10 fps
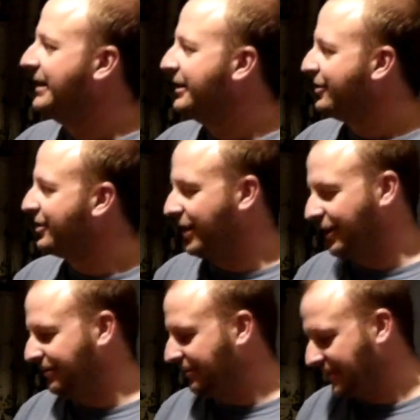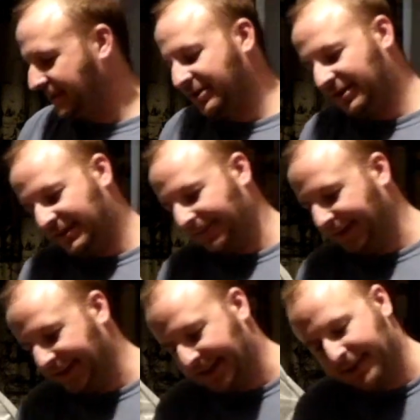So that's just
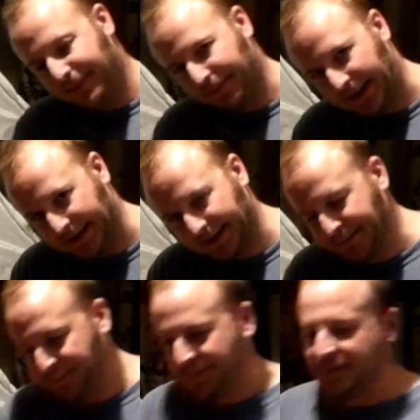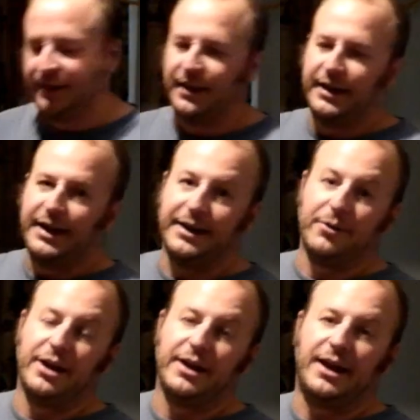something to keep in mind.
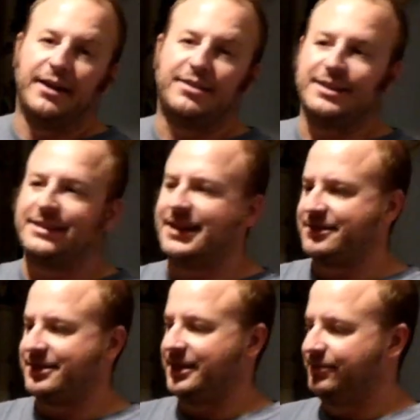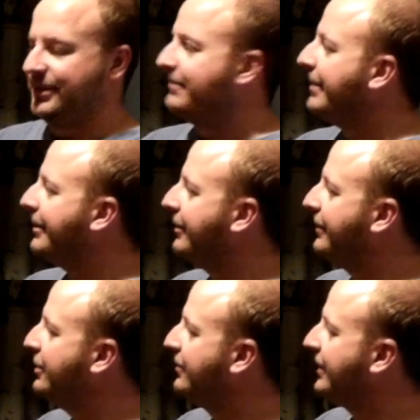Anyway, I think that sums up my
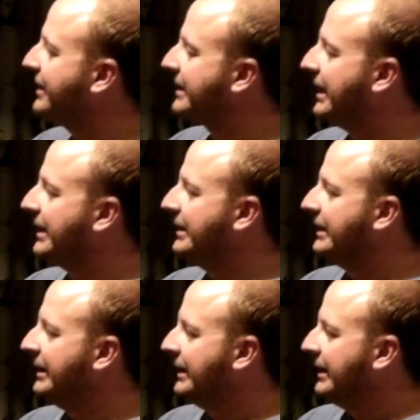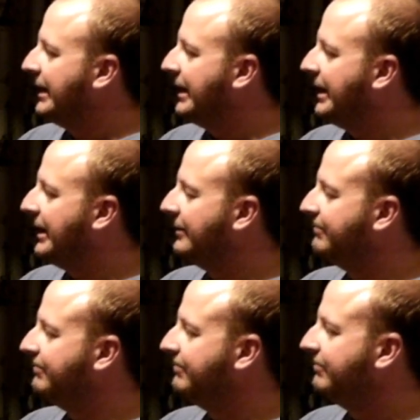review for this kite.
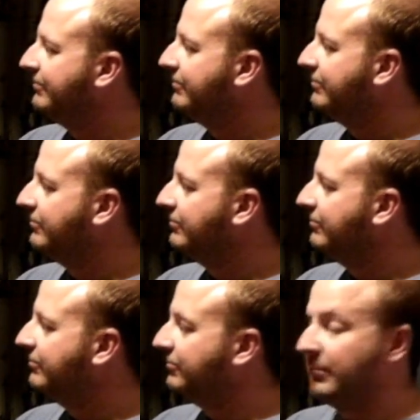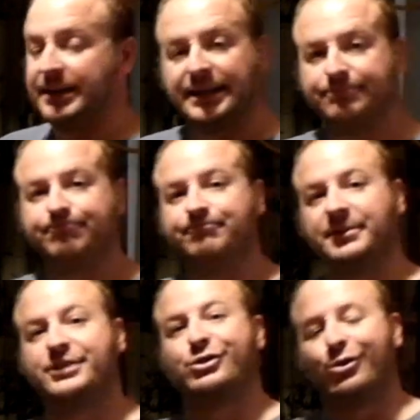My name
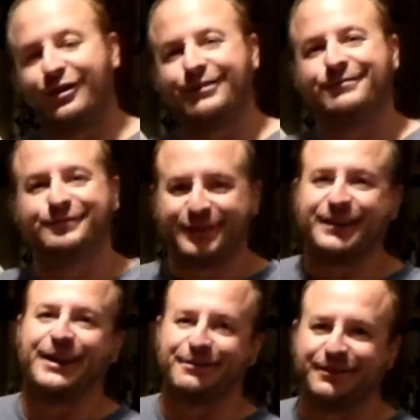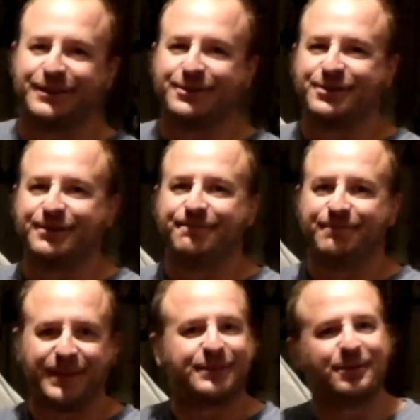is Gordon for Kite Reviews.
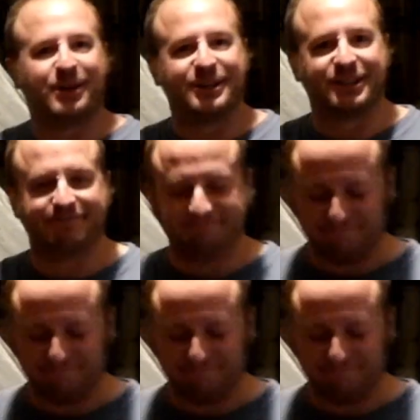Thanks for watching.